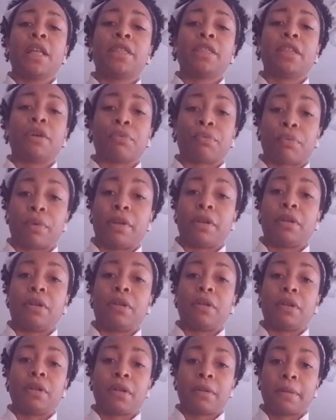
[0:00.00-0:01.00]
The
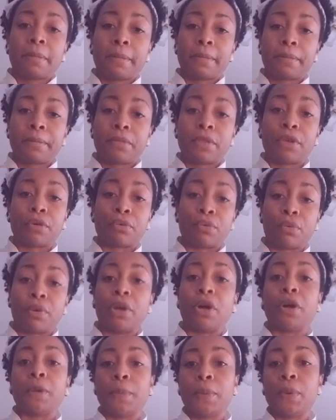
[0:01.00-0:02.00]
real, the
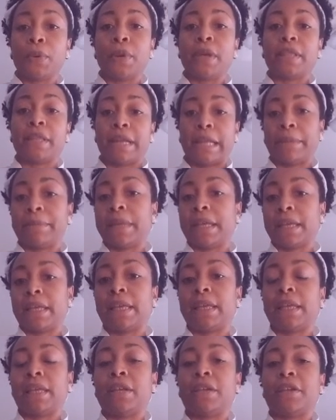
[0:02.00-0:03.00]
real point that I'm
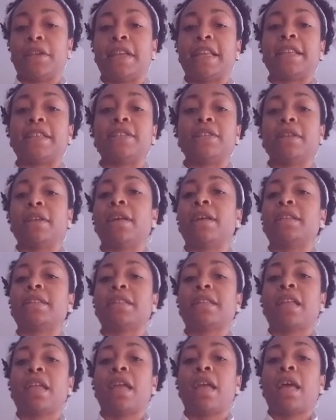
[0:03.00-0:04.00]
making here is just
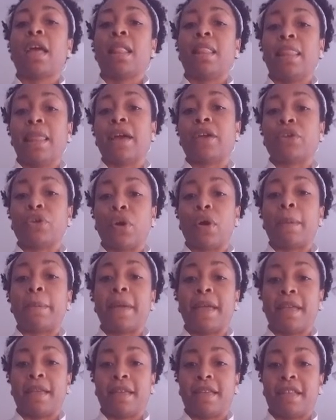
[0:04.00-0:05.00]
let your
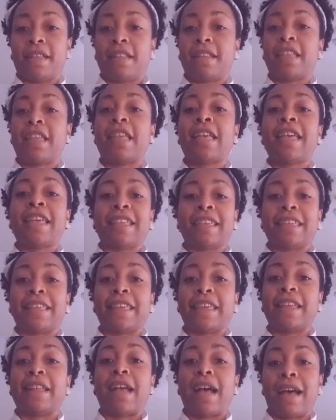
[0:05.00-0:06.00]
pan
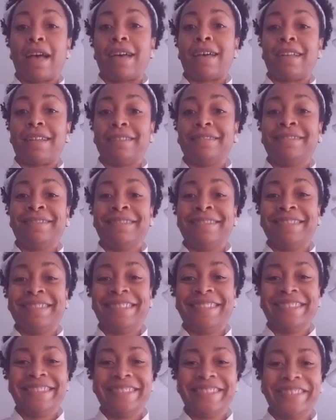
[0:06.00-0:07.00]
get hot.
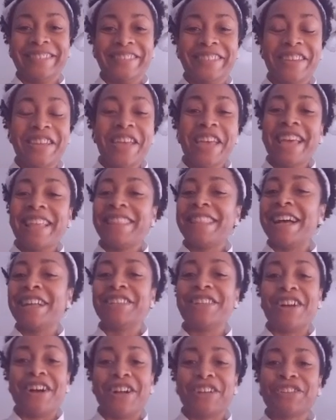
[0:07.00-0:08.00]

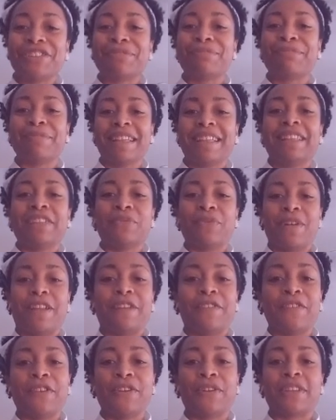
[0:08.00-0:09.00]
That's all you really
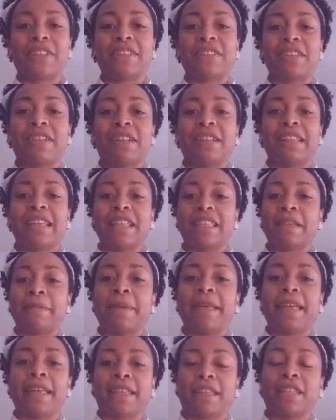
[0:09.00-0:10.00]
want to focus on. Let the
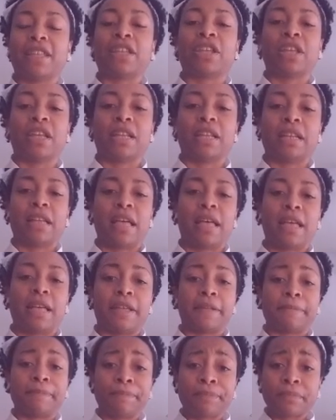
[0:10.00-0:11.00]
pan get good and
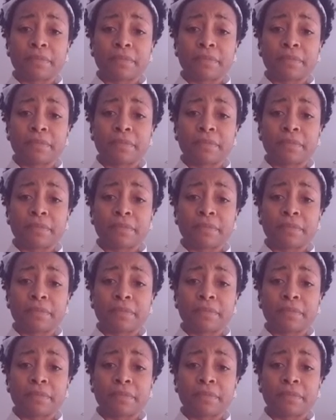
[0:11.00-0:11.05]
hot.